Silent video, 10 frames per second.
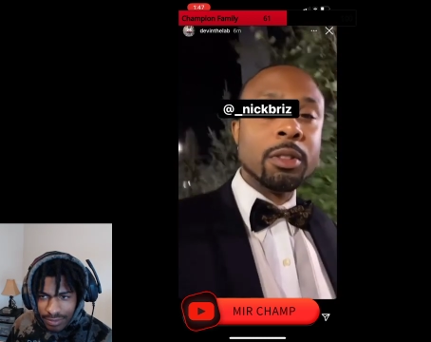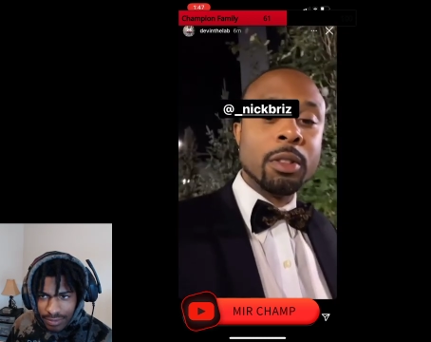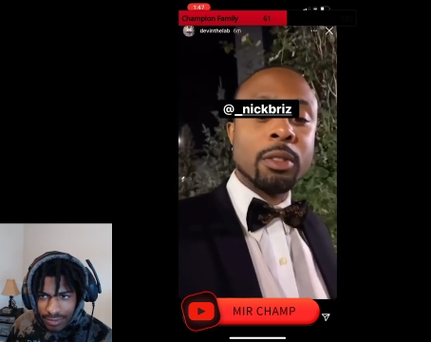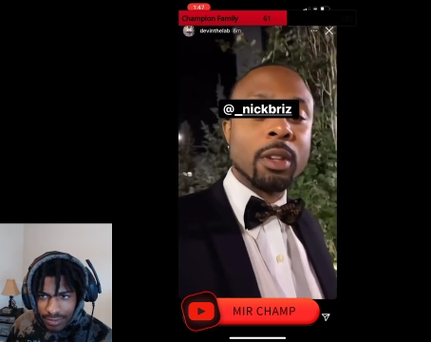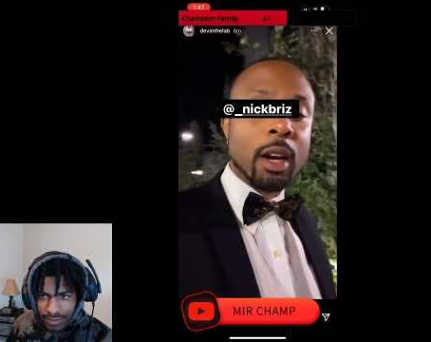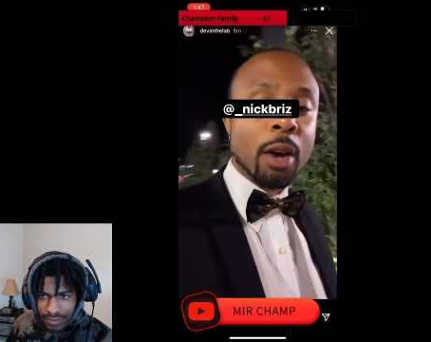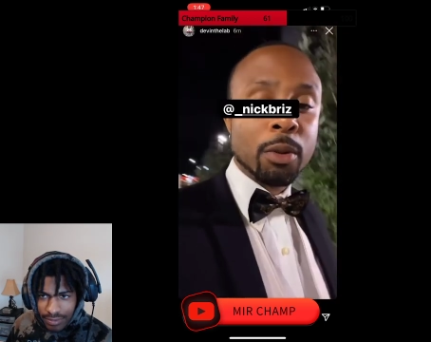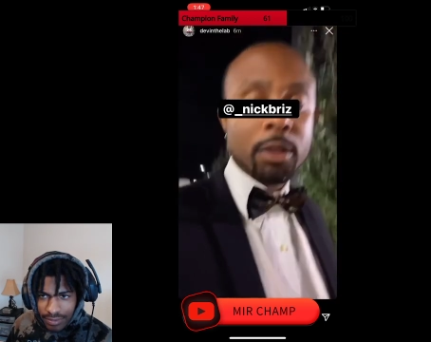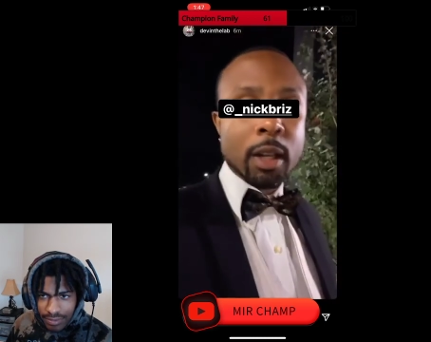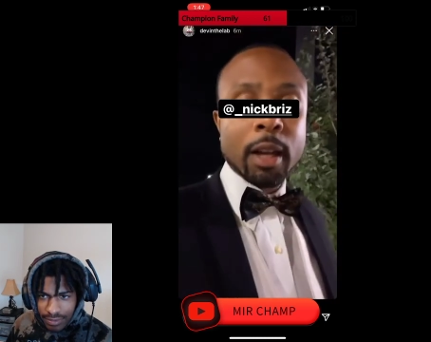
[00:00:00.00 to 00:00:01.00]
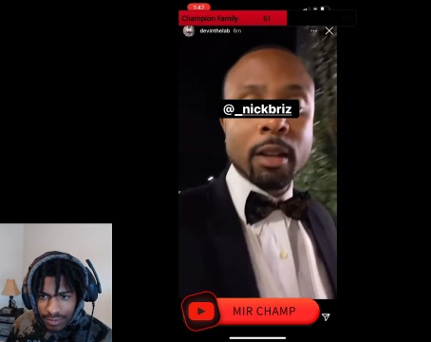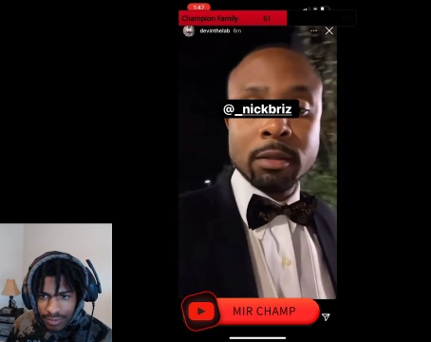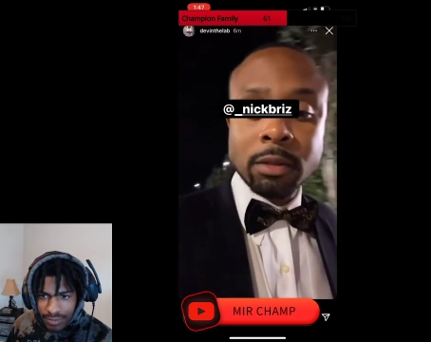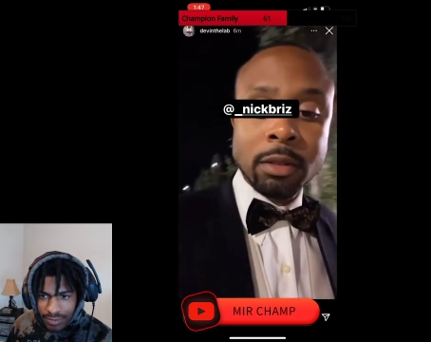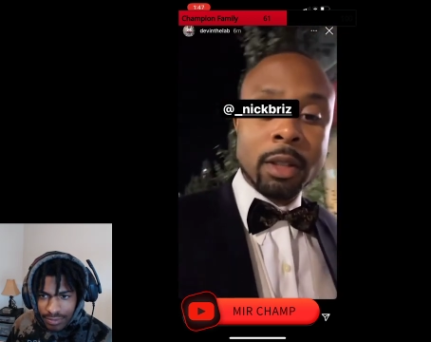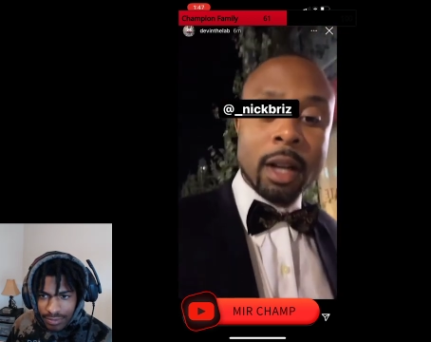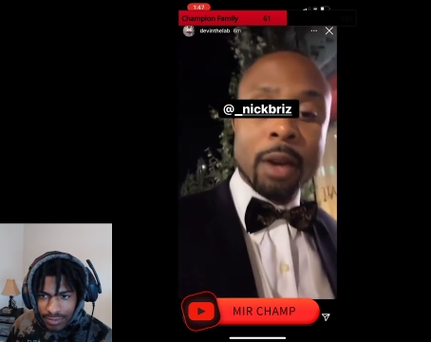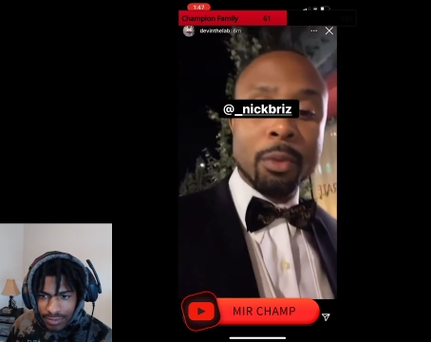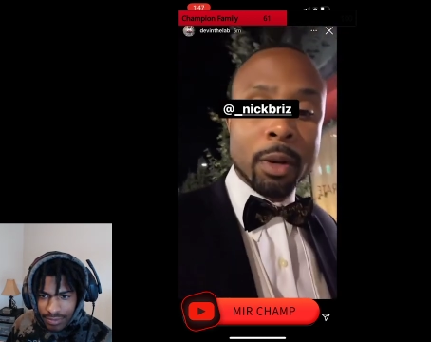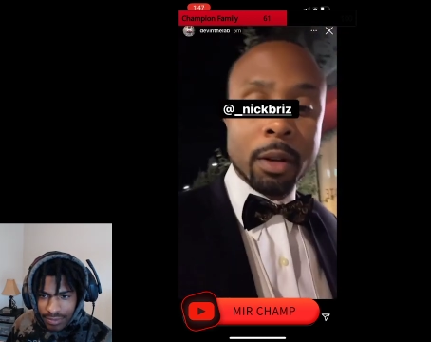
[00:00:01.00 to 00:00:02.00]
Speaker 1: You thought I was like
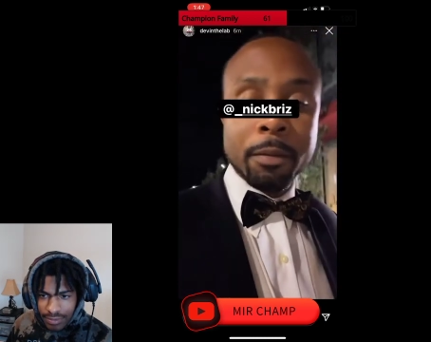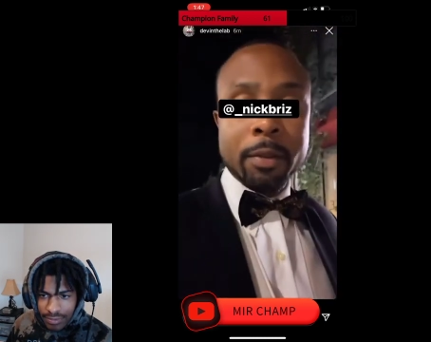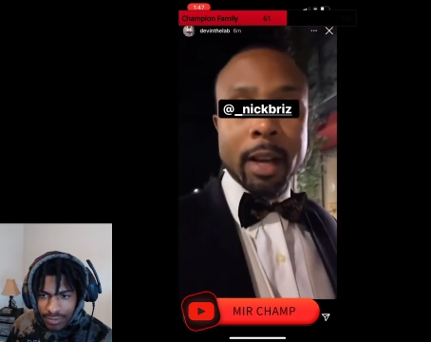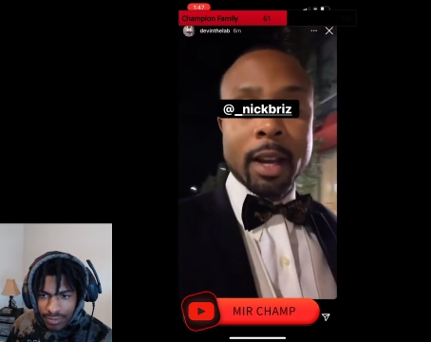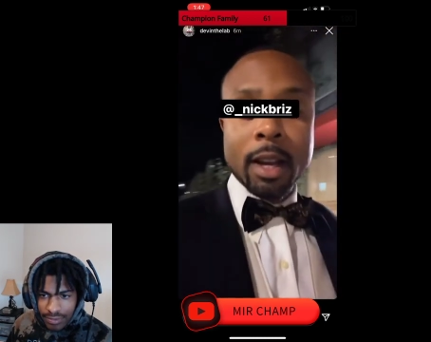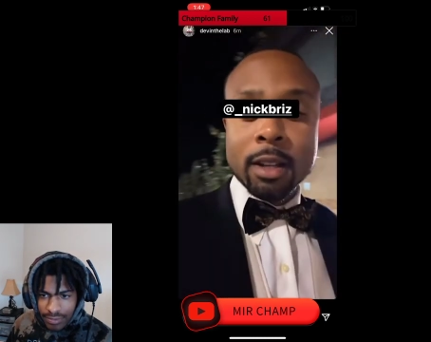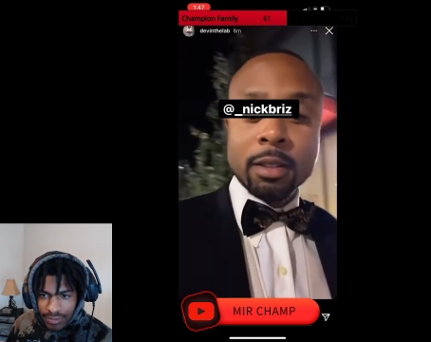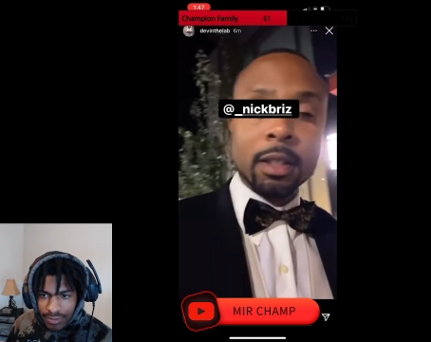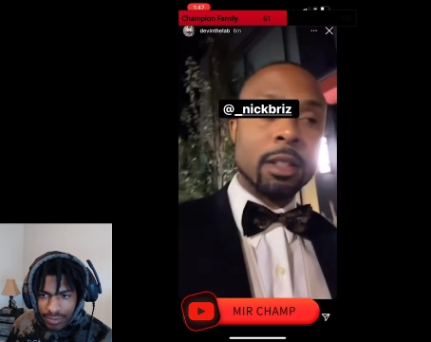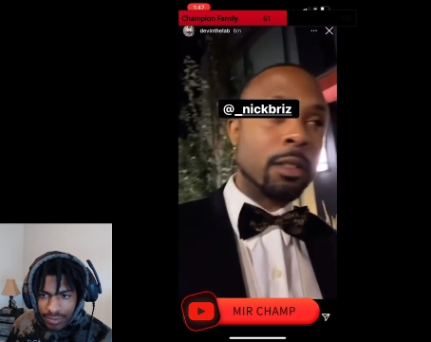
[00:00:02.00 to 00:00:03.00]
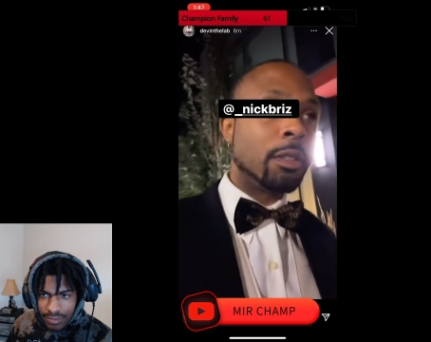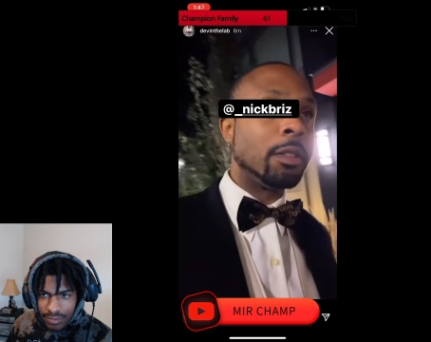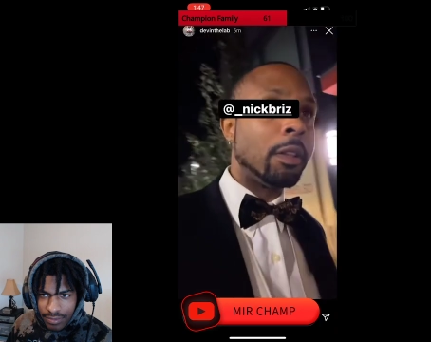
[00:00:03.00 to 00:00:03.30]
kind of one of them fake ass niggas.